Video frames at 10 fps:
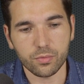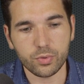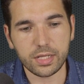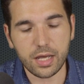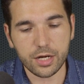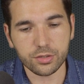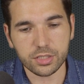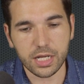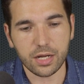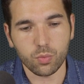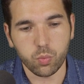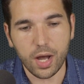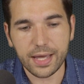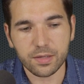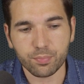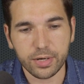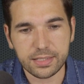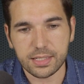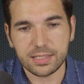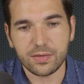really understand why the
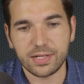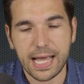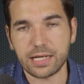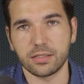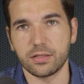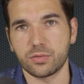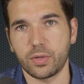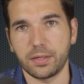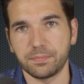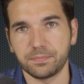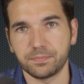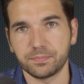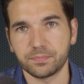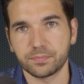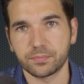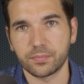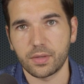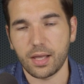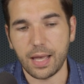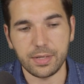press is even acting this way.
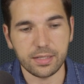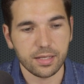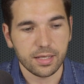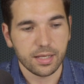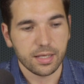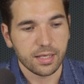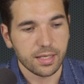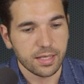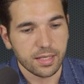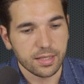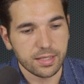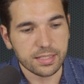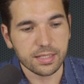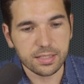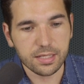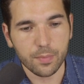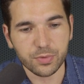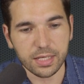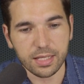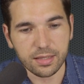I mean, this is
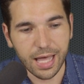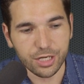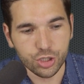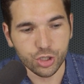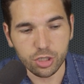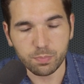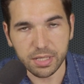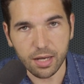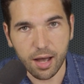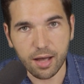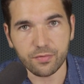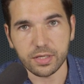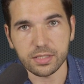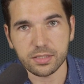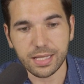something that should be obvious